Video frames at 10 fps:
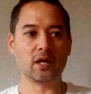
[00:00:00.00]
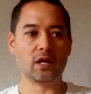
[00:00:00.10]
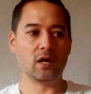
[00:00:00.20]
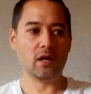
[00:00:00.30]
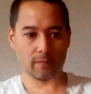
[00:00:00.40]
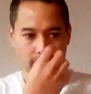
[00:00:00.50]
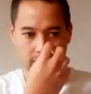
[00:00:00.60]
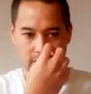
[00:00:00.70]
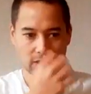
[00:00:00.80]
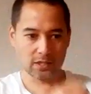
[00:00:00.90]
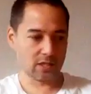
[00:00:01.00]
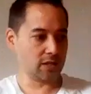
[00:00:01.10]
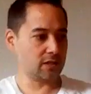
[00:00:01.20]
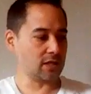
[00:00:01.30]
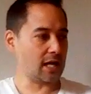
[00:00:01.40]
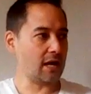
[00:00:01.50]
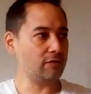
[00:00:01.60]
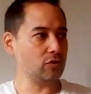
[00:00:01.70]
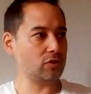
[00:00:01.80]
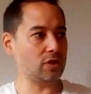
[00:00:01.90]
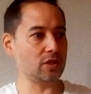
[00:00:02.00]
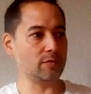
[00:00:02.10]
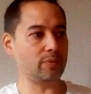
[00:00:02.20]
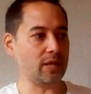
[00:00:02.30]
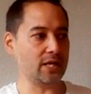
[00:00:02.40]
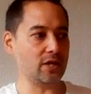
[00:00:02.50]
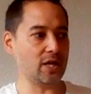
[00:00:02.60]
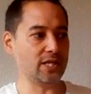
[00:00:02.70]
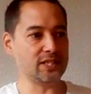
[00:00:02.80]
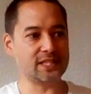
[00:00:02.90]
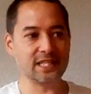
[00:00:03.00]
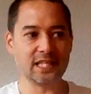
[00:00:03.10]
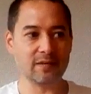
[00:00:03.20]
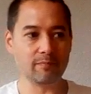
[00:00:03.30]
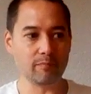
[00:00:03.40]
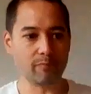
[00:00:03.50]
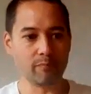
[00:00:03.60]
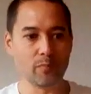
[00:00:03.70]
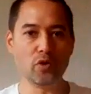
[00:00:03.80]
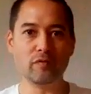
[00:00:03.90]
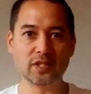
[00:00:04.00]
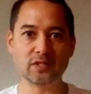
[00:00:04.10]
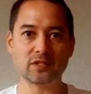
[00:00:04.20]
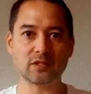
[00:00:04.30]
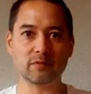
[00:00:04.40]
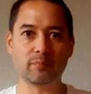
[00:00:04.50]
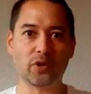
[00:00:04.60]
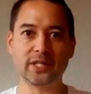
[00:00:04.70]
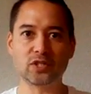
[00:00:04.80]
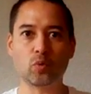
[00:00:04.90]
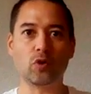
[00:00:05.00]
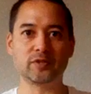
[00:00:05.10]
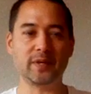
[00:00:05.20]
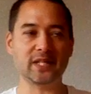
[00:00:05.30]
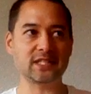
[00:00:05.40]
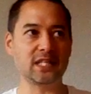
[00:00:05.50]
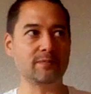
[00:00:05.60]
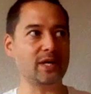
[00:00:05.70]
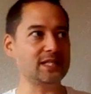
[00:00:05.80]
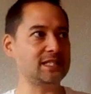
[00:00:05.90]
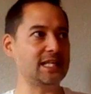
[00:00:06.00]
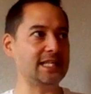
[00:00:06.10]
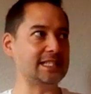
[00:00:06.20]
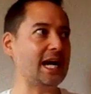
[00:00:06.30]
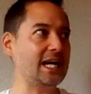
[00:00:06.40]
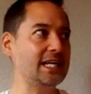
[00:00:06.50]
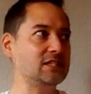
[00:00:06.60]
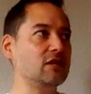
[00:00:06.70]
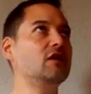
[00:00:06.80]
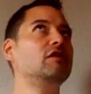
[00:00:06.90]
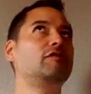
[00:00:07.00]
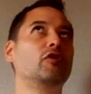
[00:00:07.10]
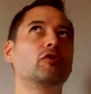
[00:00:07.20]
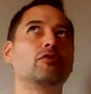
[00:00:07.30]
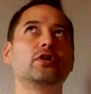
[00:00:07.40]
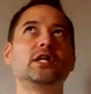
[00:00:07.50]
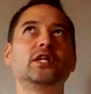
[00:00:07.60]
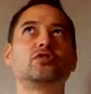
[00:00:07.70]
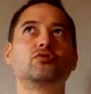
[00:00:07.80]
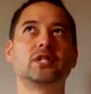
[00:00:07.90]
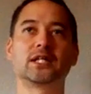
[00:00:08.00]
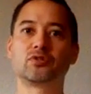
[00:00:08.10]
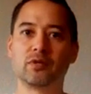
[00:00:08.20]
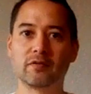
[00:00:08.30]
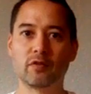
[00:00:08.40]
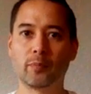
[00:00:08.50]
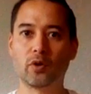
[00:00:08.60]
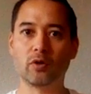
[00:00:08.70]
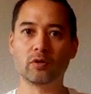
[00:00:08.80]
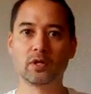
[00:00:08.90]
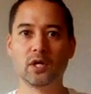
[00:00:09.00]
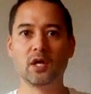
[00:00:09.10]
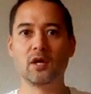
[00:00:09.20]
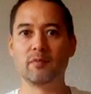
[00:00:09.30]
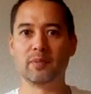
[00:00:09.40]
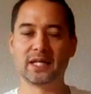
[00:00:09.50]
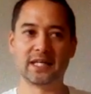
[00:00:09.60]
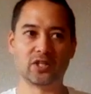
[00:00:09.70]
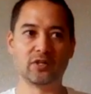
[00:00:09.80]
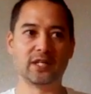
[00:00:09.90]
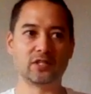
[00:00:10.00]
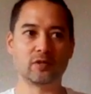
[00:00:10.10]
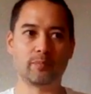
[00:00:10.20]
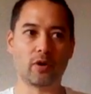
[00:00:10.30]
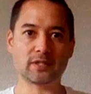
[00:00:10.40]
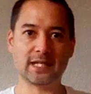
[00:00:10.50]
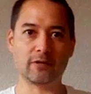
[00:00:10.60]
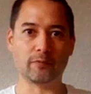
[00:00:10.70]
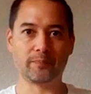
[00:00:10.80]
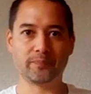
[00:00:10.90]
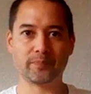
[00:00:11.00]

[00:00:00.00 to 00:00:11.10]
you'd have a look at your player and you see him move his body towards the basket. You might see his eyes follow the trajectory of the ball, meaning you need to box out.